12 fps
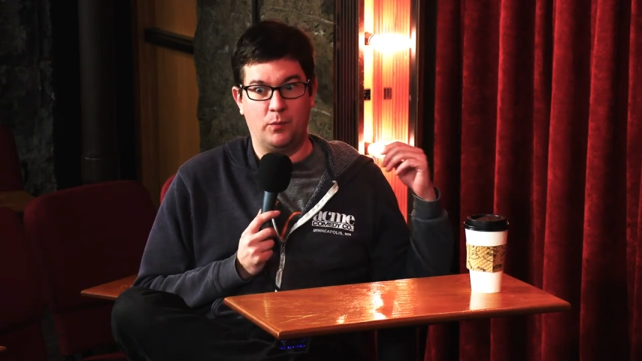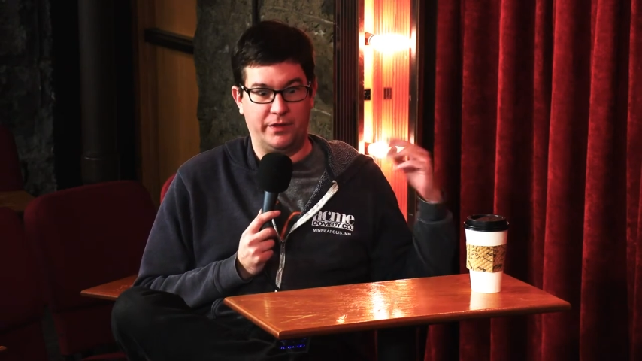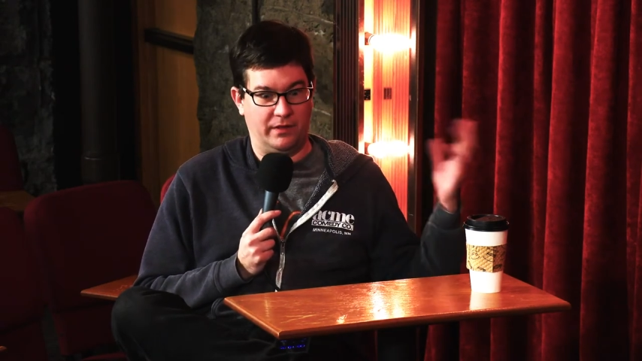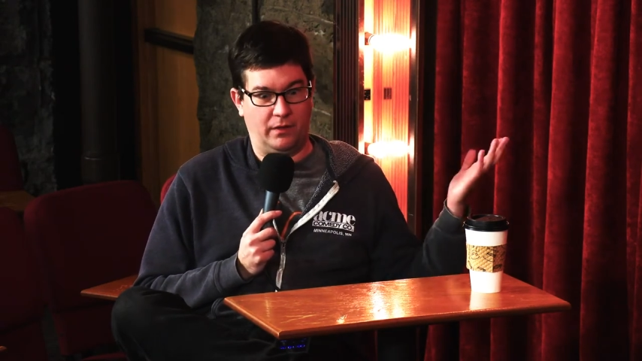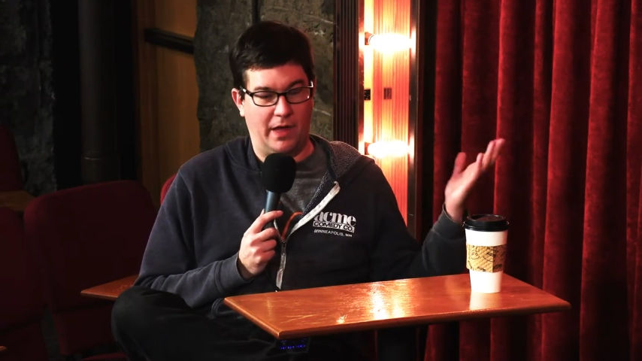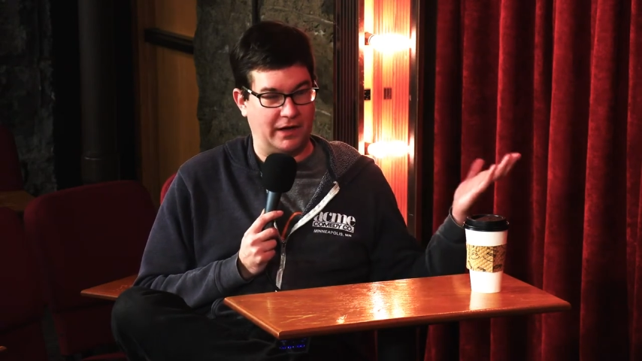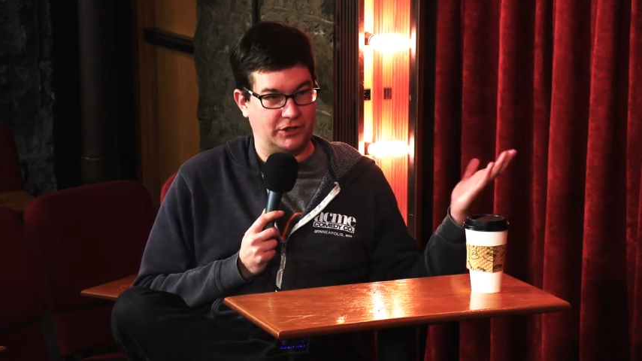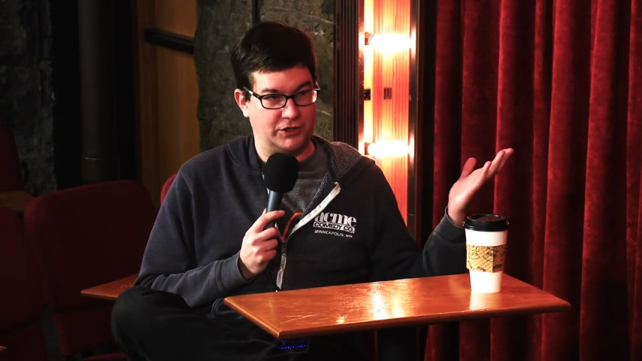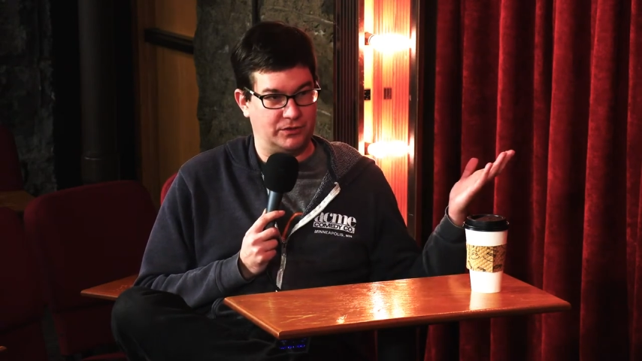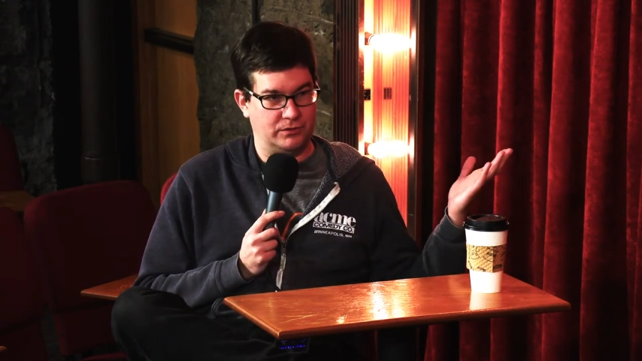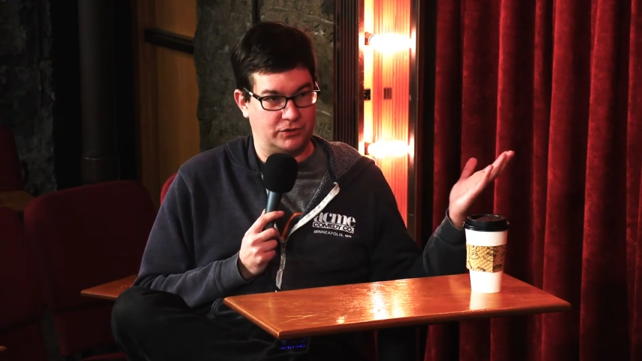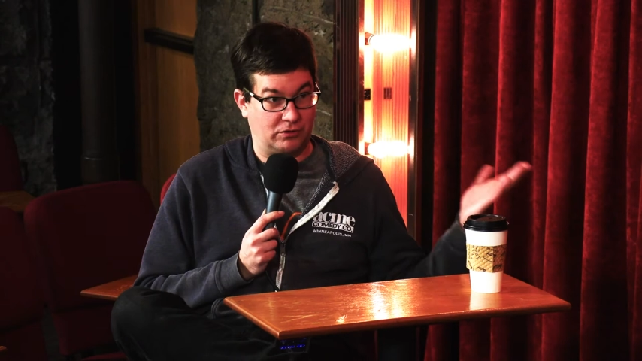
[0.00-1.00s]
with a lot of
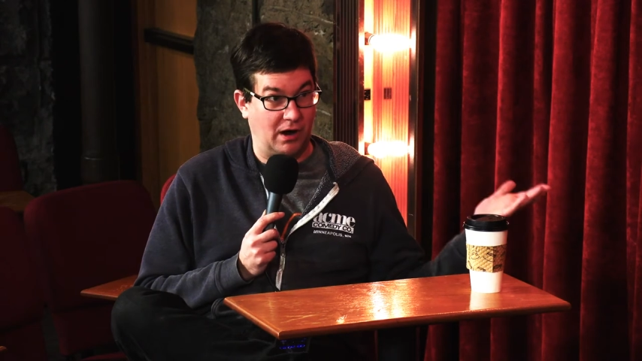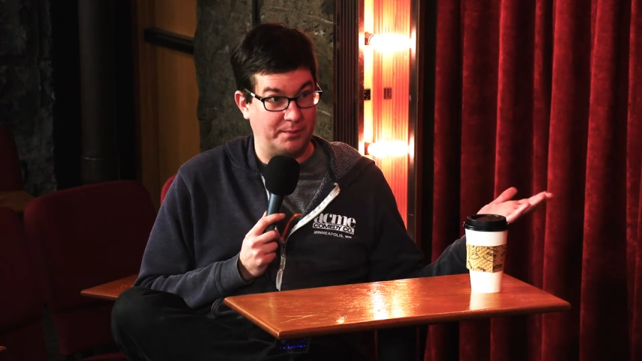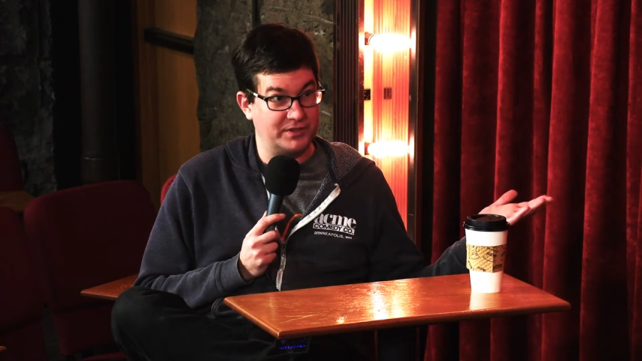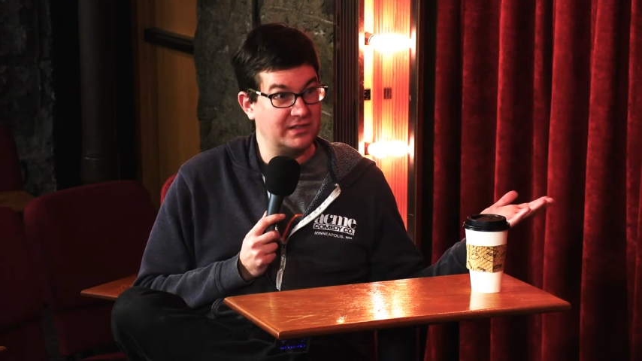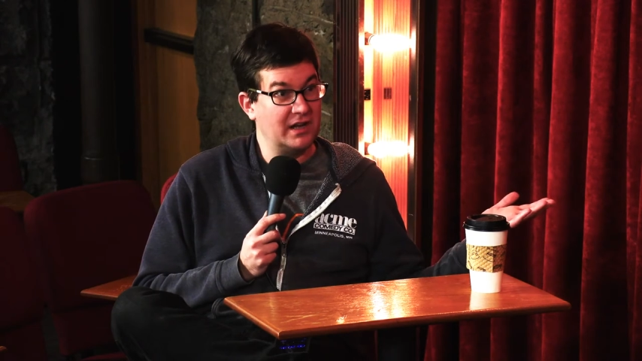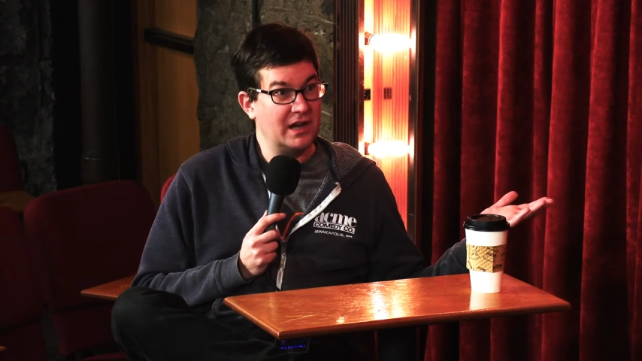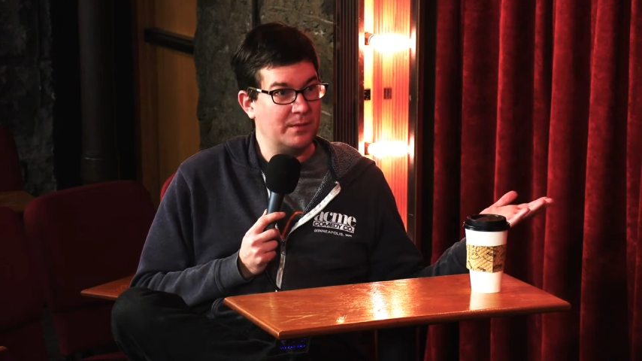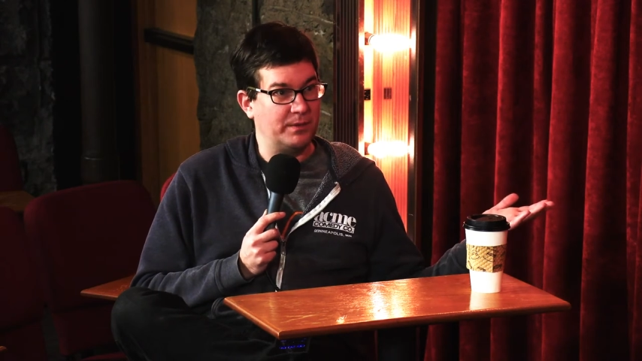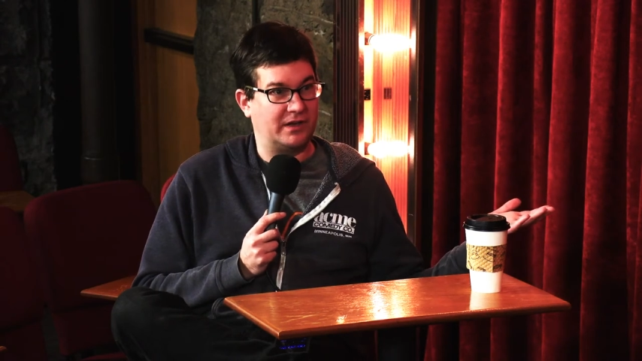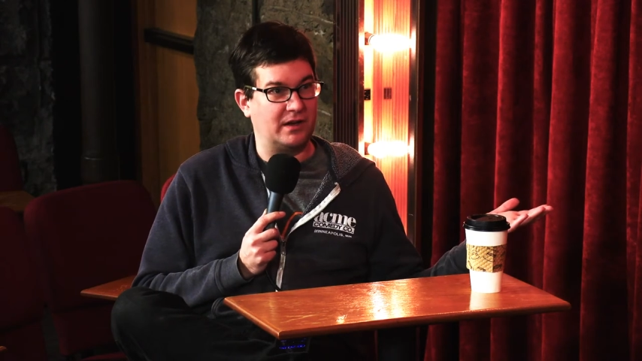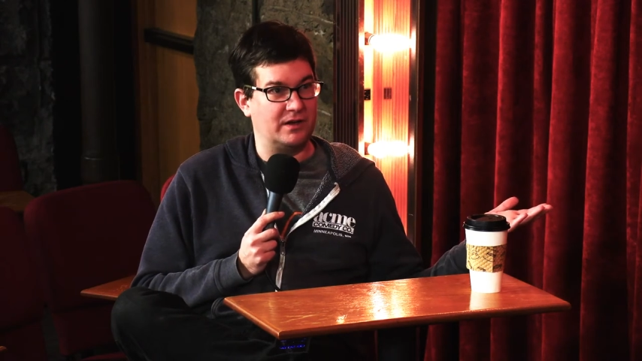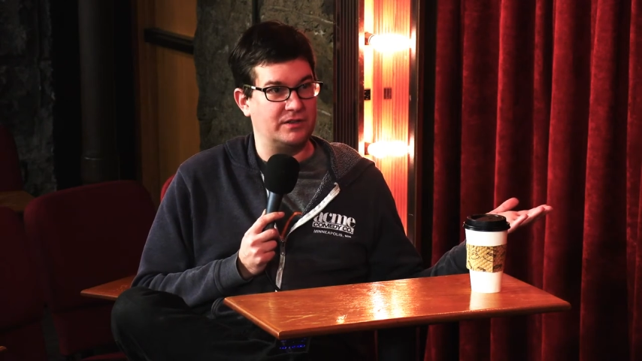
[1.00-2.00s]
scrubs
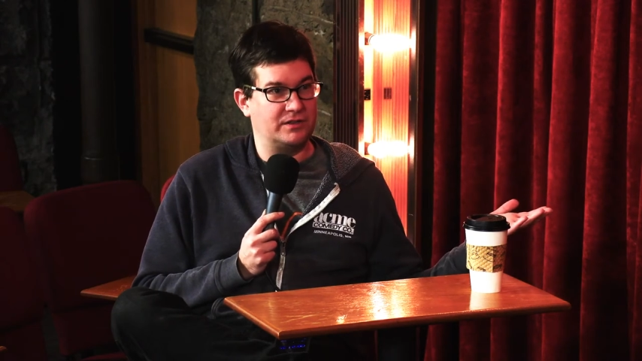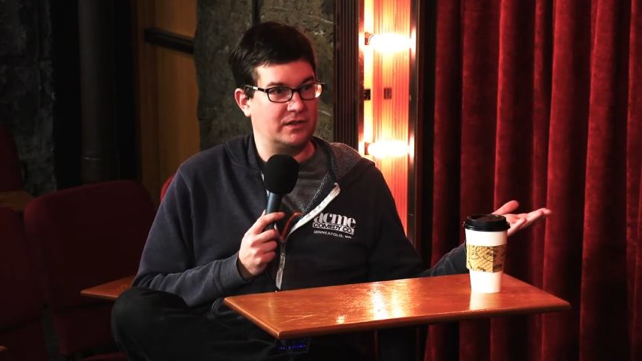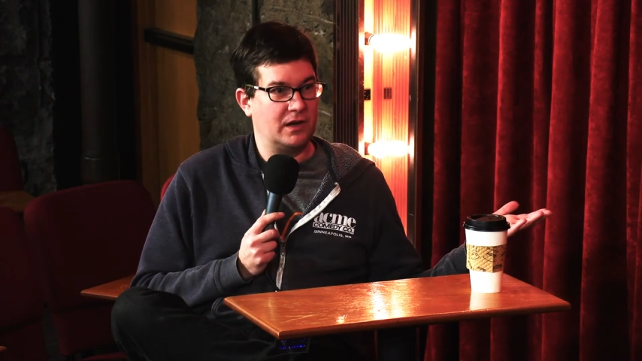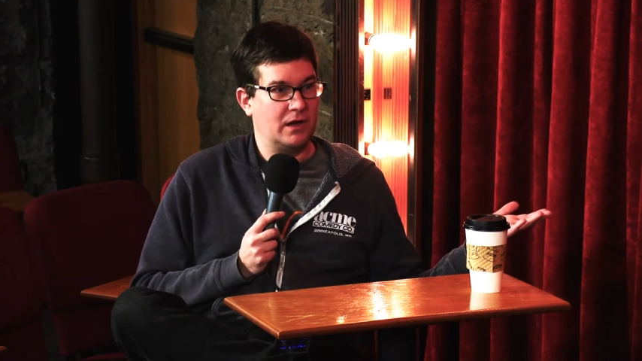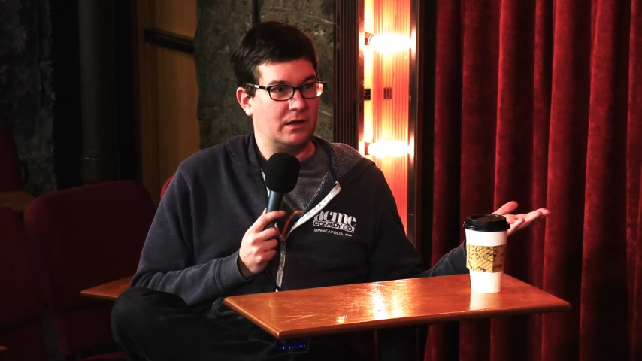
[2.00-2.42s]
because